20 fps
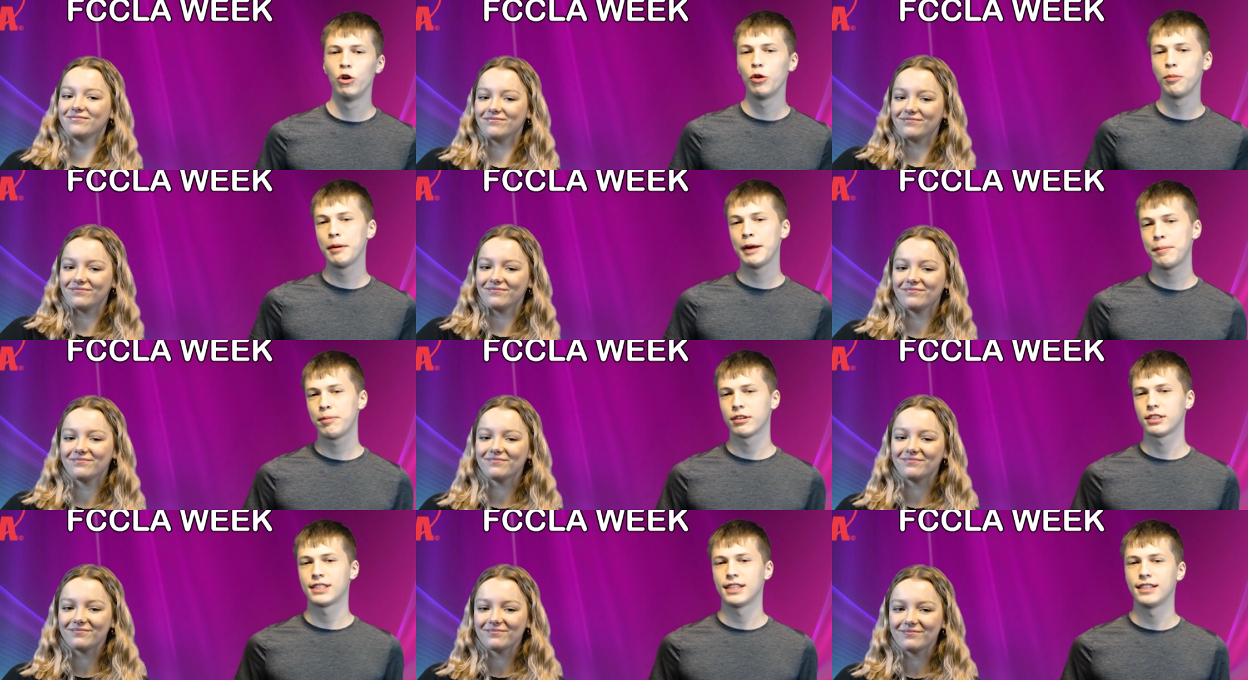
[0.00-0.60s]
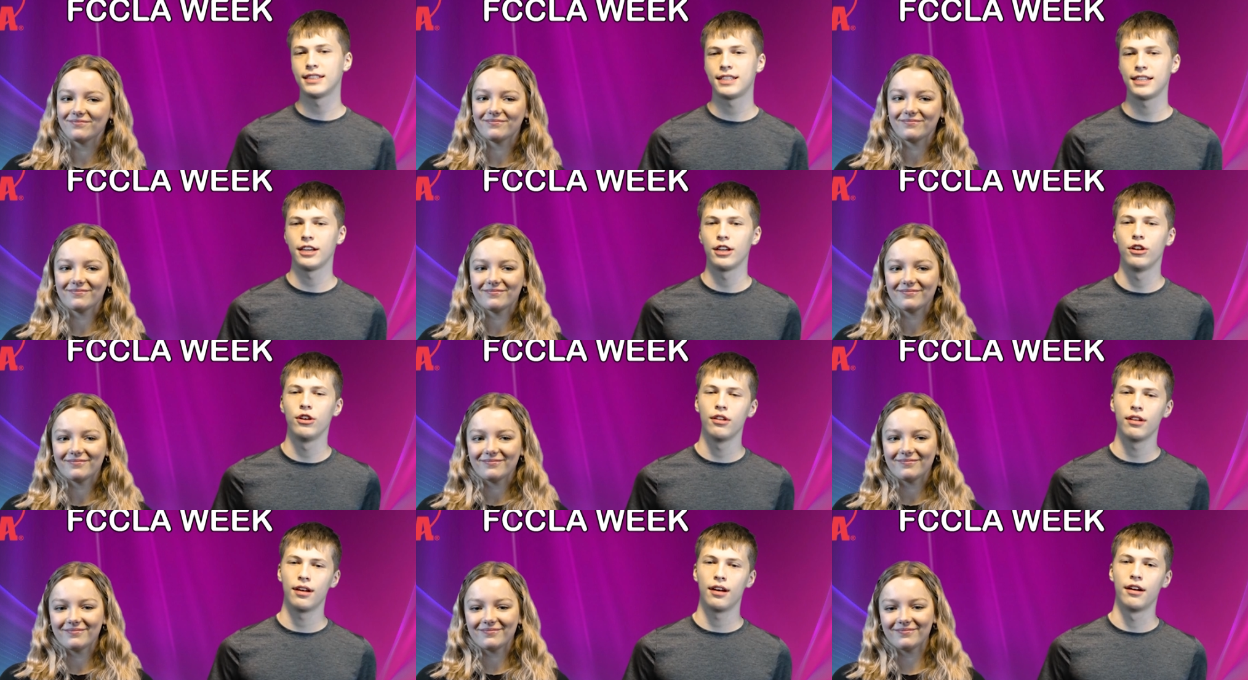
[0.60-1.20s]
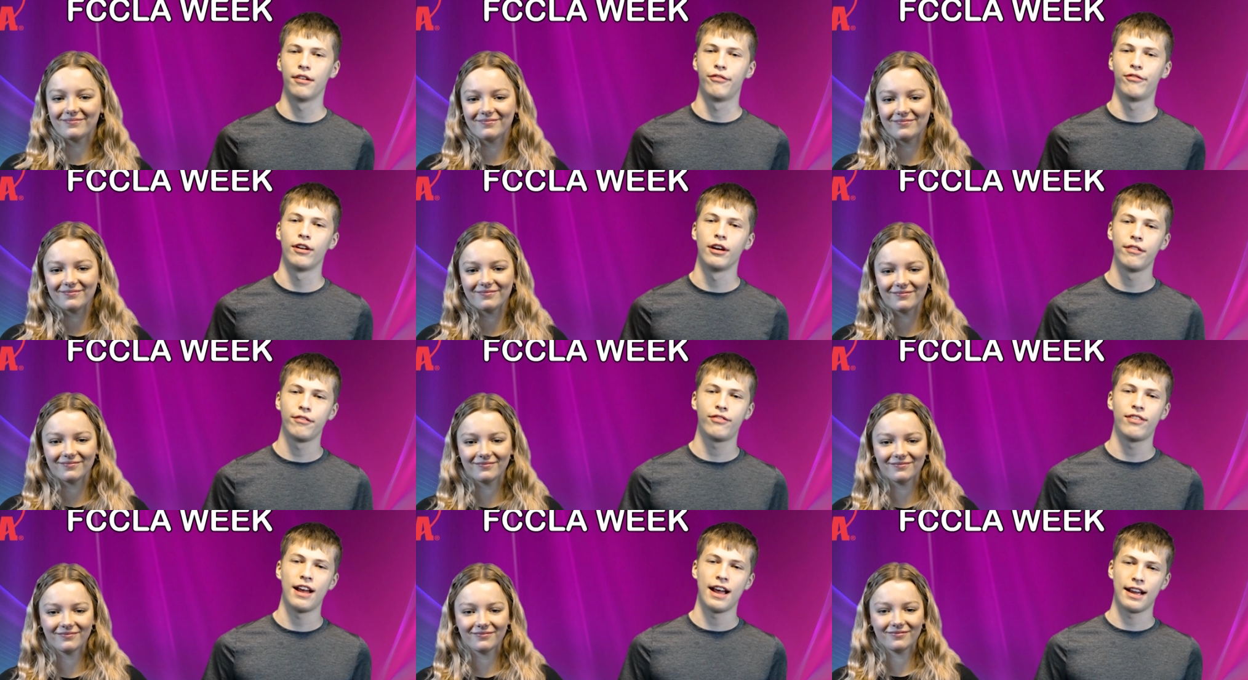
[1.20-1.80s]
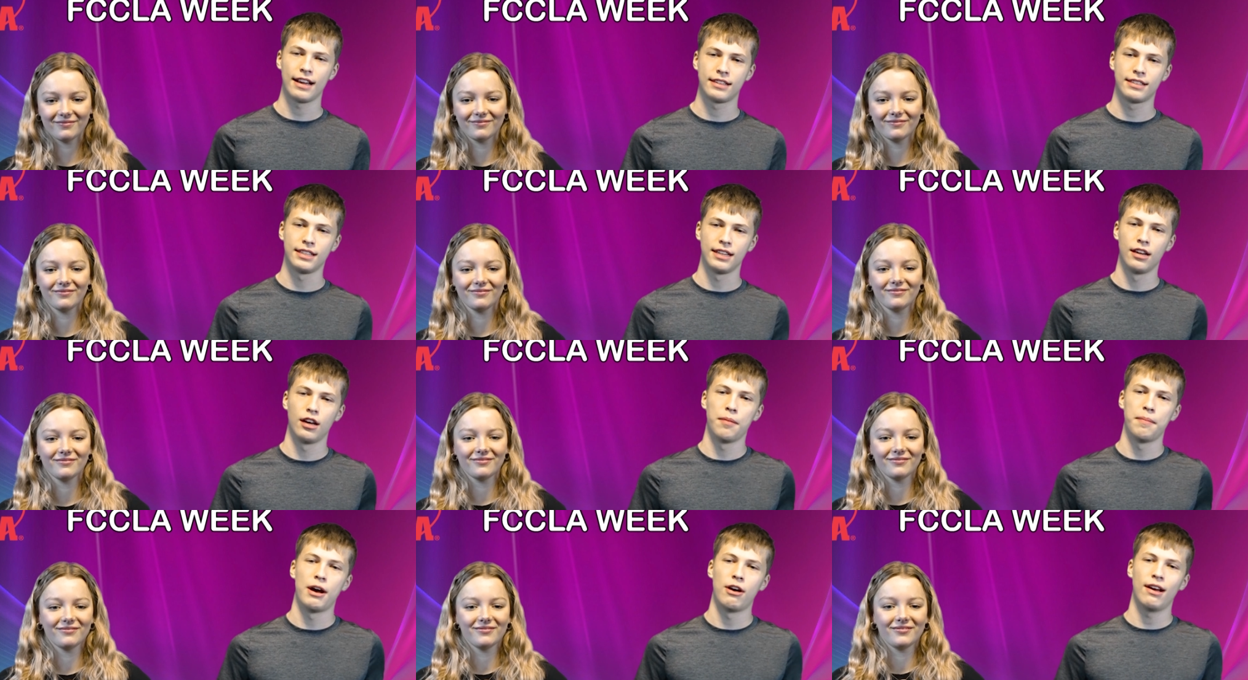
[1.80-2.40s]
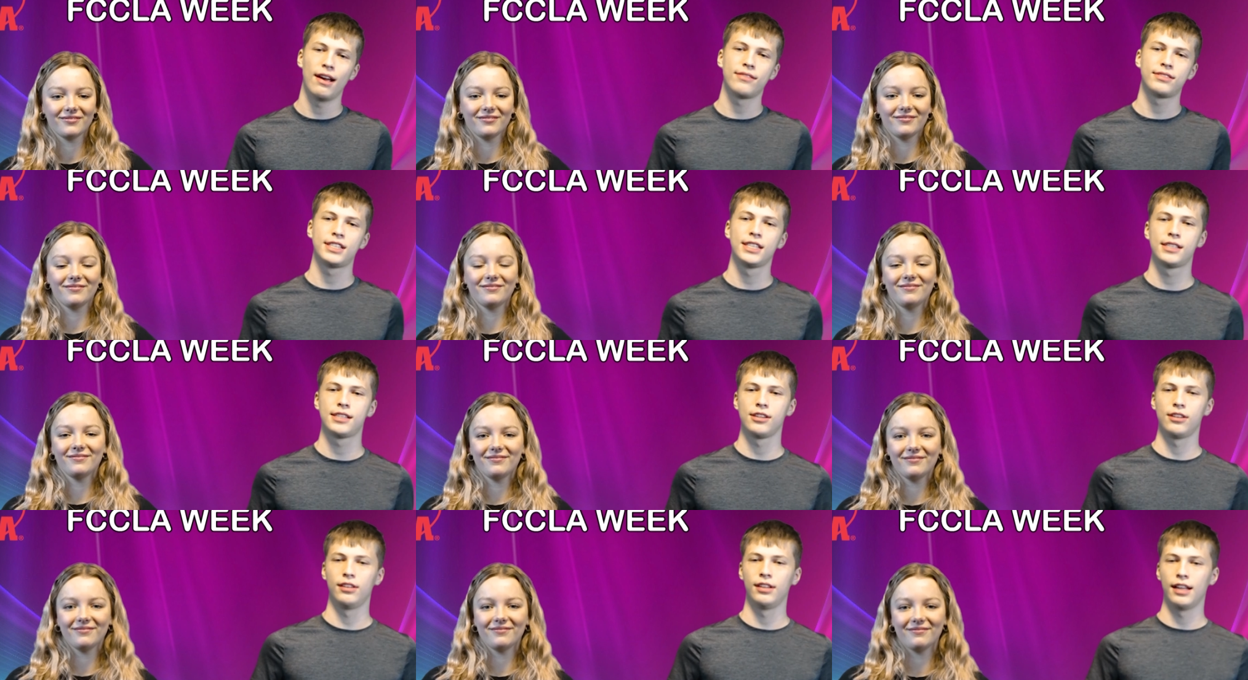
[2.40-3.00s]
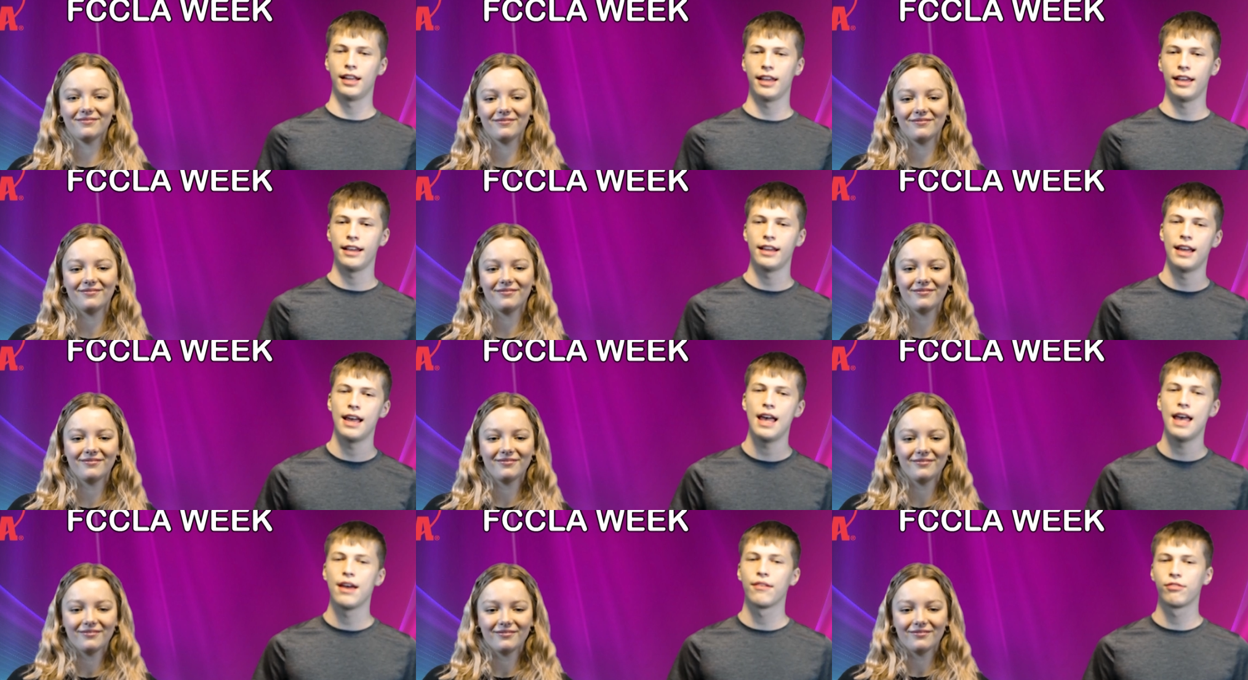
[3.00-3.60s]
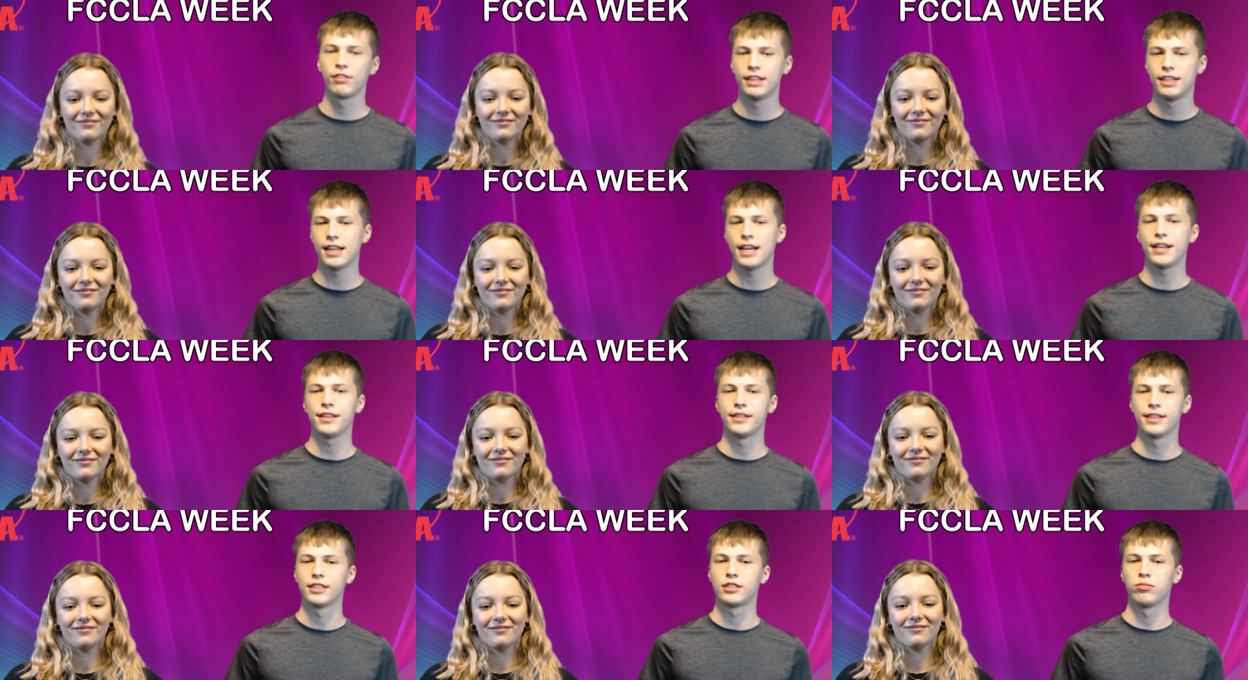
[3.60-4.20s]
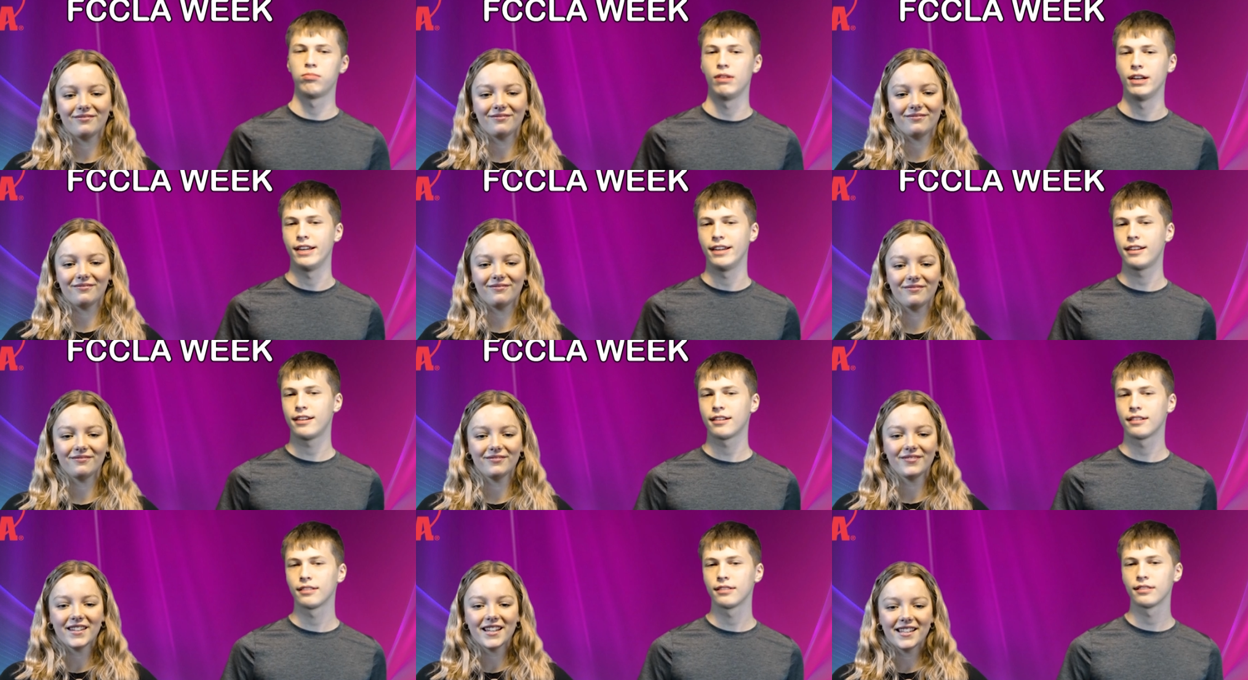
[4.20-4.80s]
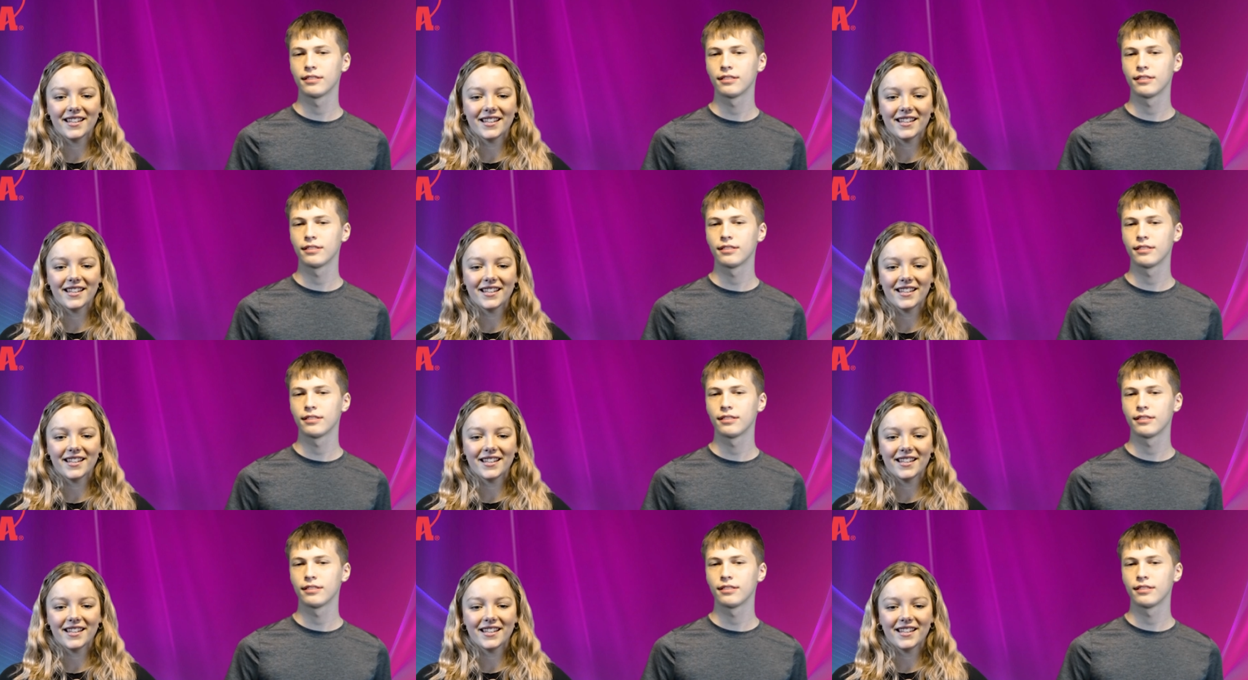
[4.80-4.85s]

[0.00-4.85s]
Speaker 1: We'll be presenting an, a fun fact uh, about FCCLA every day this week.